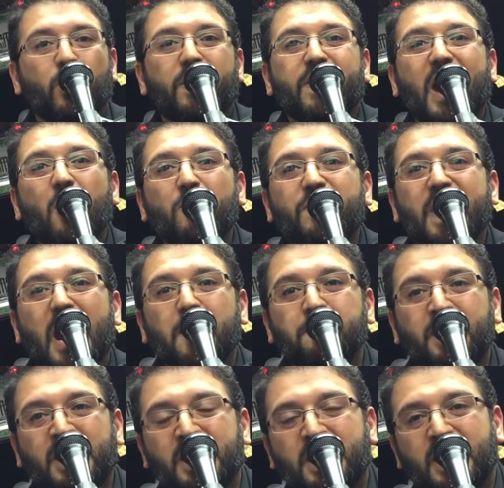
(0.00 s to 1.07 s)
Without
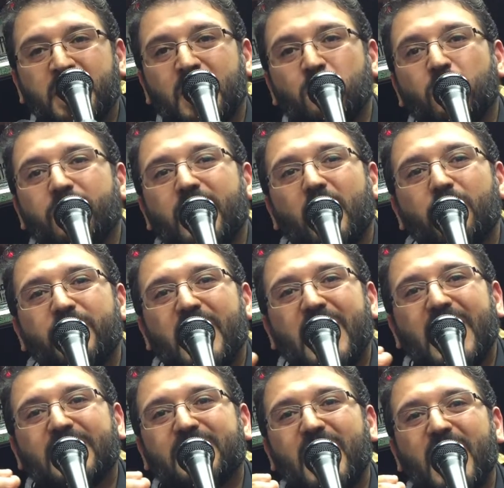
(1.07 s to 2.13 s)
that meaning and without
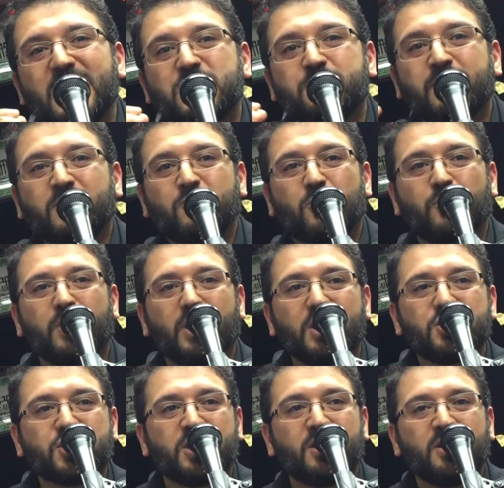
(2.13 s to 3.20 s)
that attachment to
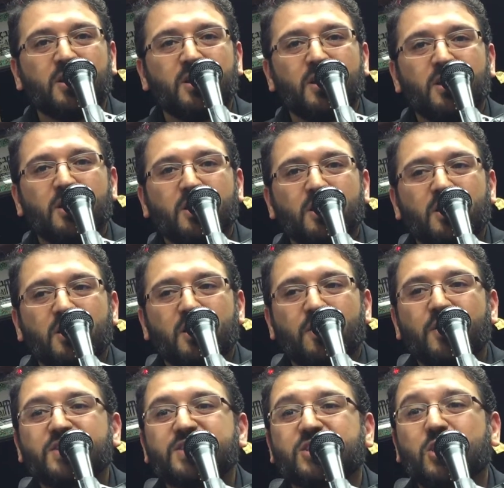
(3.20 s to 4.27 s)
religion,
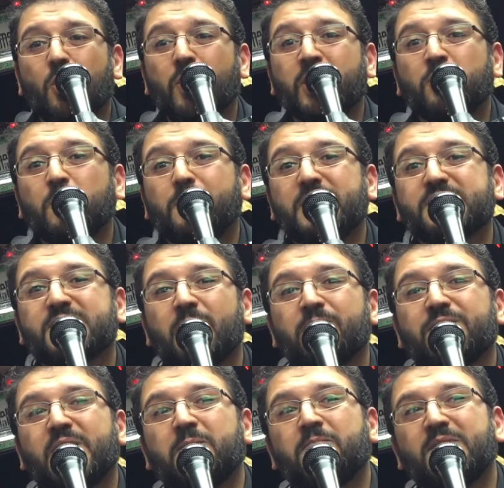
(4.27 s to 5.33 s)
there's going to be
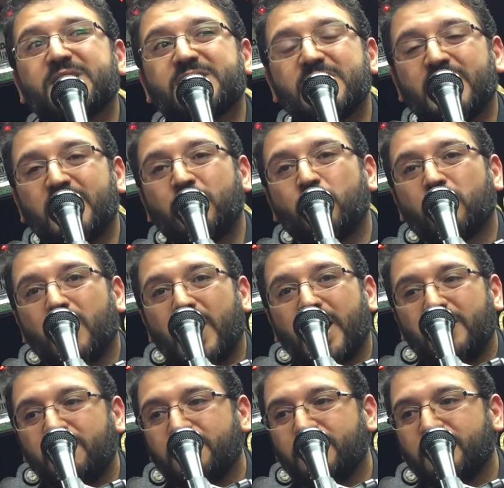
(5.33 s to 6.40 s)
something missing in your
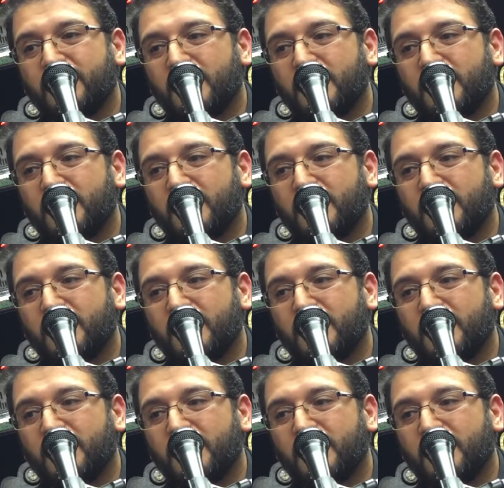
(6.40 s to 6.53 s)
life,